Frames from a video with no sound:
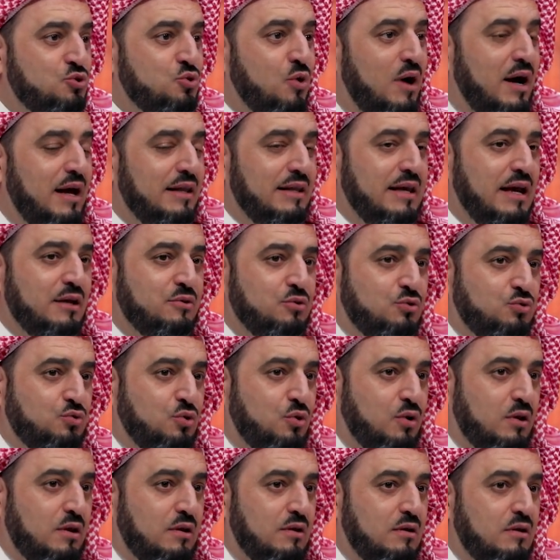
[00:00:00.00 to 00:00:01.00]
Any
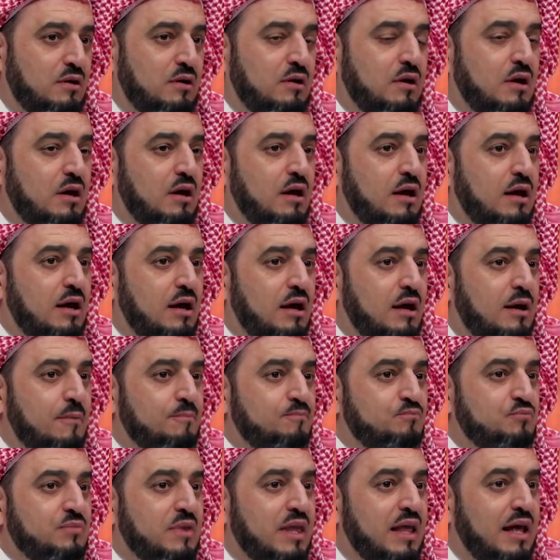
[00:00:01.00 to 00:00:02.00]
nation
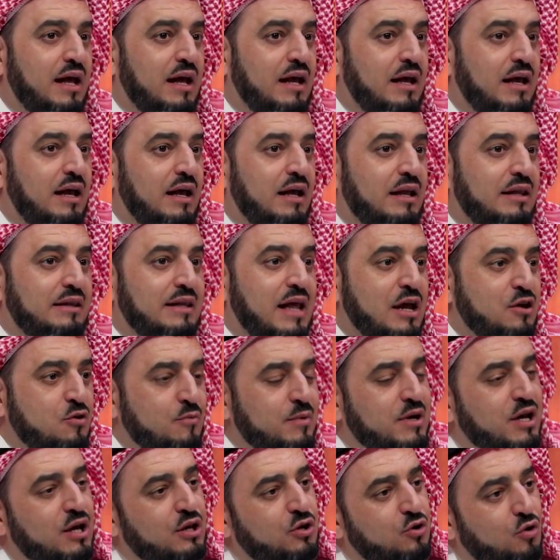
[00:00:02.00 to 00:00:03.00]
can't make any
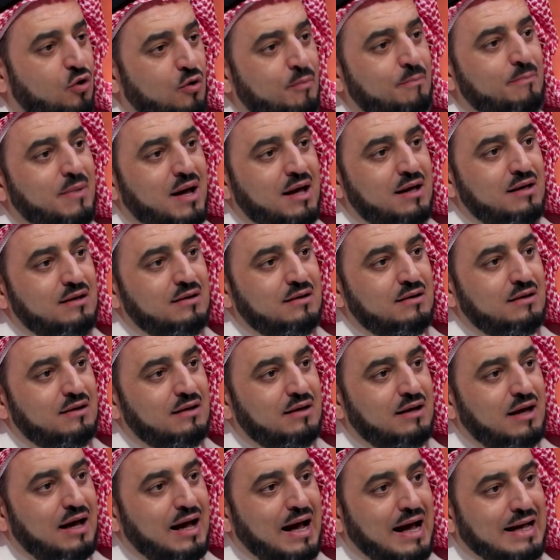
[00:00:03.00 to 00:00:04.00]
civilizational
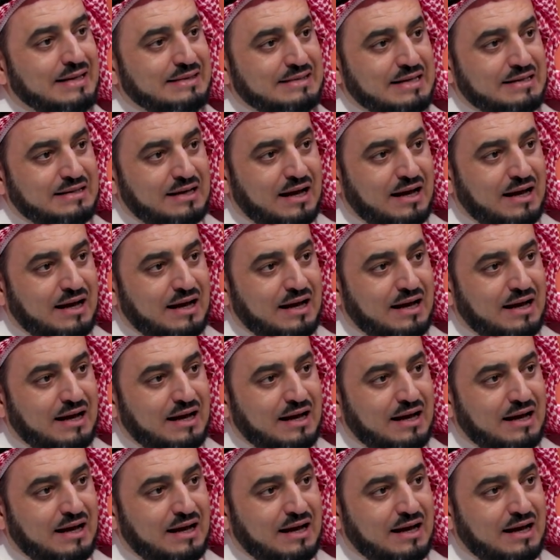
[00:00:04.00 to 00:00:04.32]
development